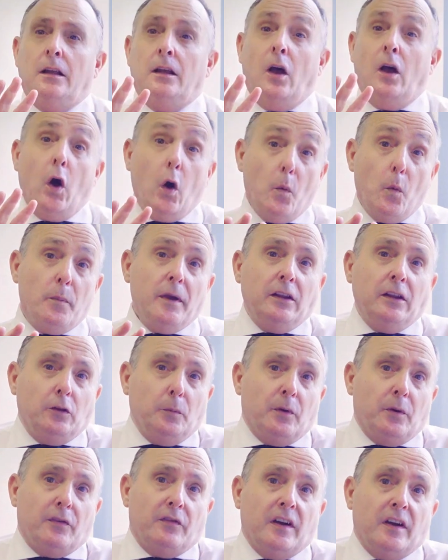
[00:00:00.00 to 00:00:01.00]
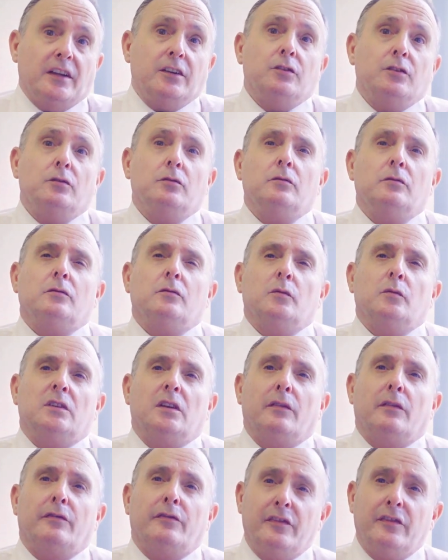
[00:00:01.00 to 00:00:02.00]
hoping to provide you with
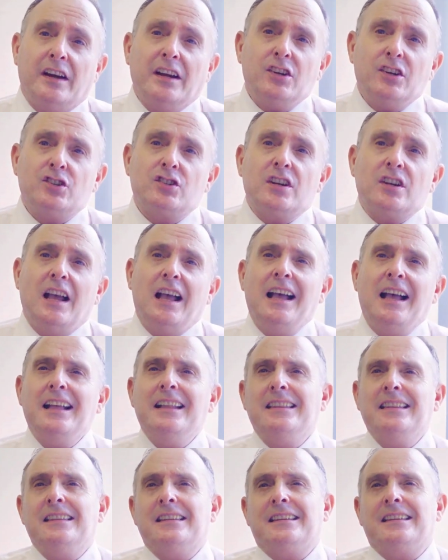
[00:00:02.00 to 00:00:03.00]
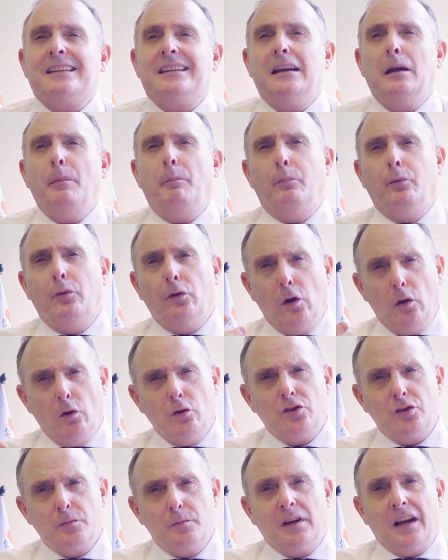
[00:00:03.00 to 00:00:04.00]
a fresh and
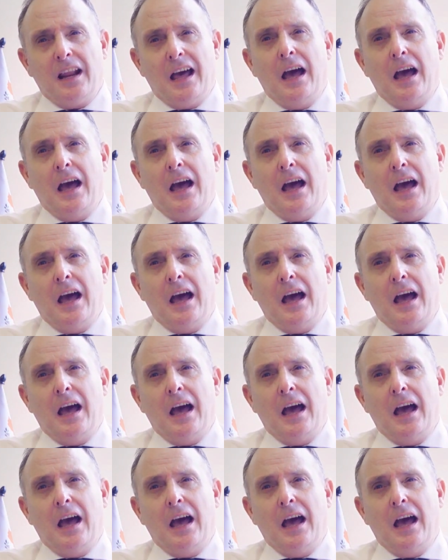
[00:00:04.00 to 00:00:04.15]
approachable